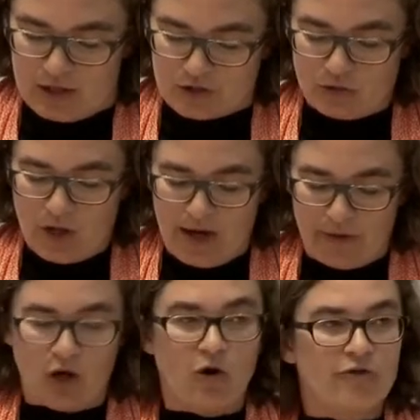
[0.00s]
So
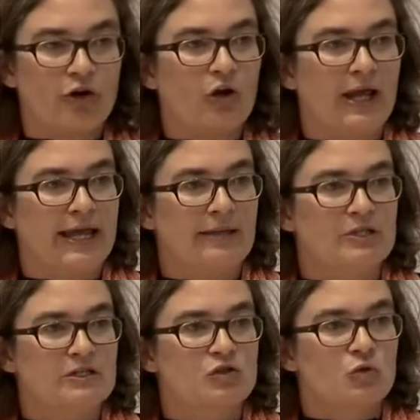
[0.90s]
our overall aim
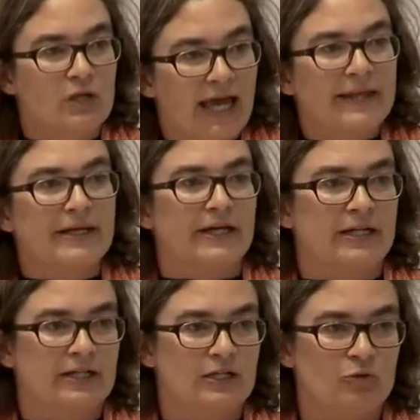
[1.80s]
is together
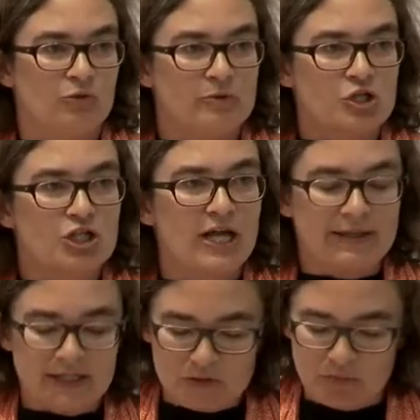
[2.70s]
we will
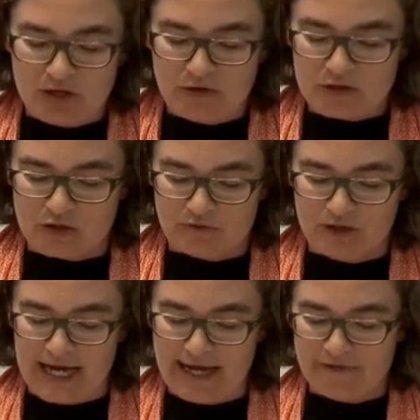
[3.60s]
share the experience of
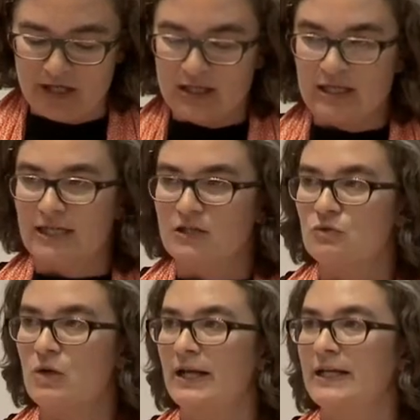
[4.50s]
diving
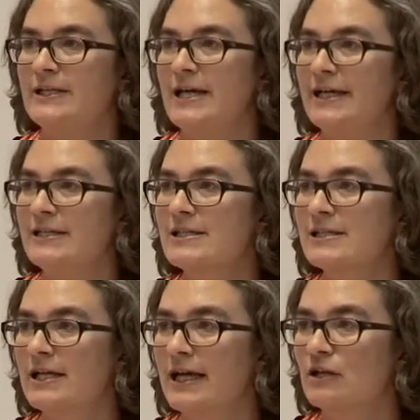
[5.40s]
into an
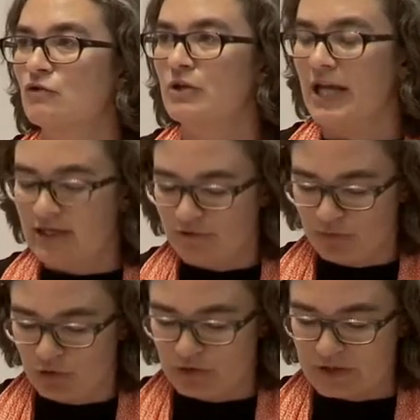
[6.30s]
intense and
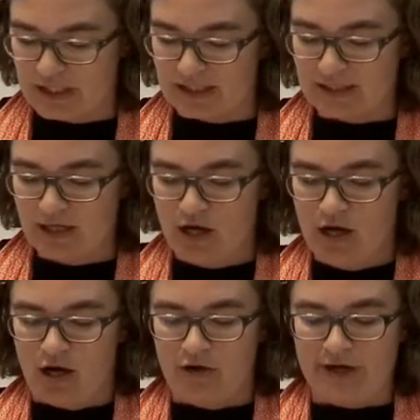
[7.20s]
creative process
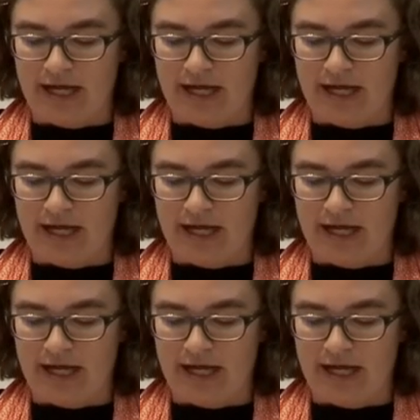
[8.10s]
of